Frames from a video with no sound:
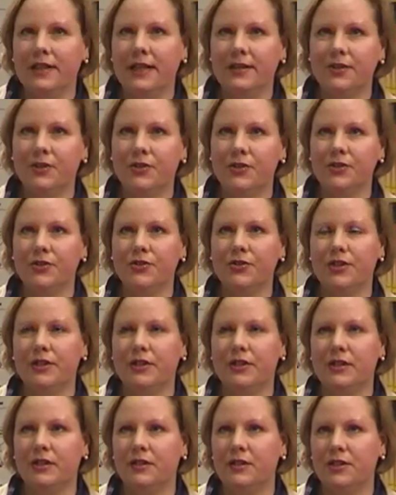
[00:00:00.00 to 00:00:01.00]
actors
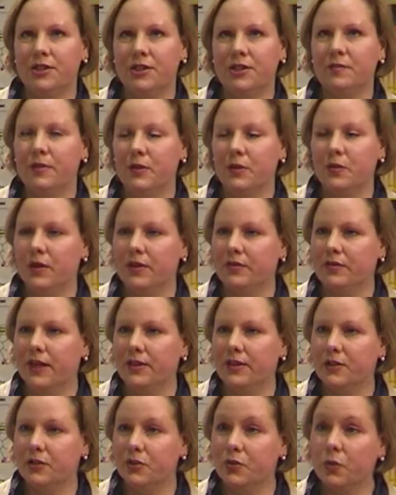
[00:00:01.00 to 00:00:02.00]
should be aware of
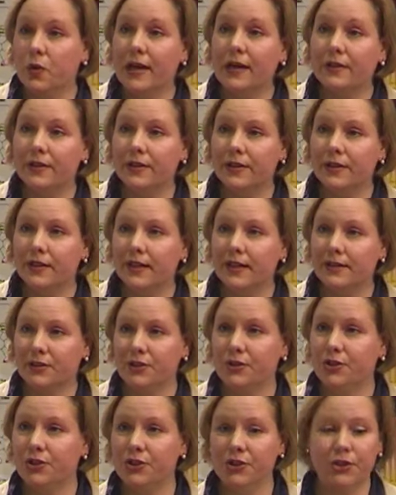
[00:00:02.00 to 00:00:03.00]
that as well, that
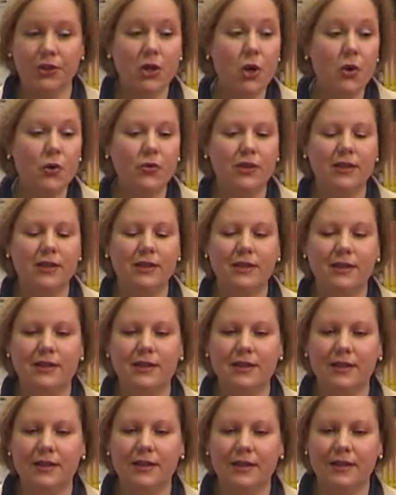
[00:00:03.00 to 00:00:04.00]
actors should know that,
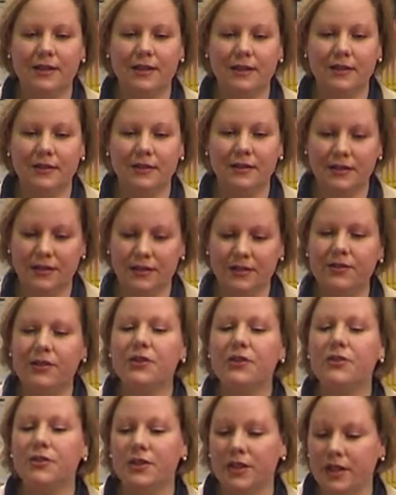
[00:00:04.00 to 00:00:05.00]

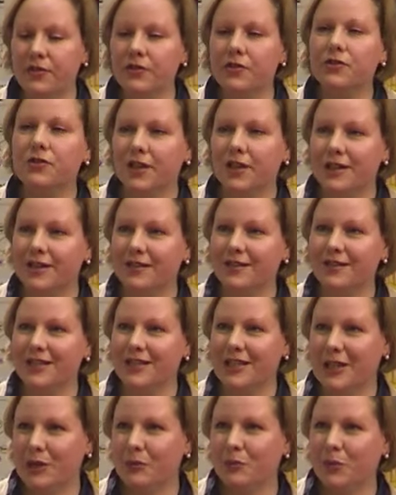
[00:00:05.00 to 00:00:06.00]
consider the other side of the
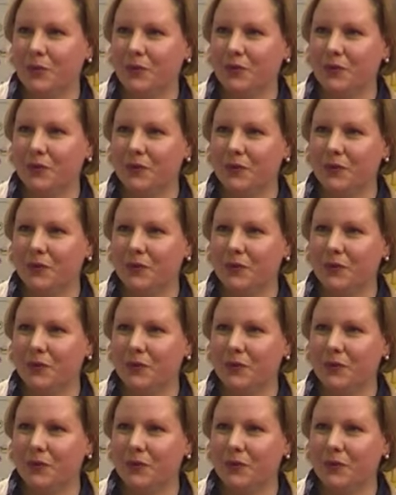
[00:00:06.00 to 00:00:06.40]
table,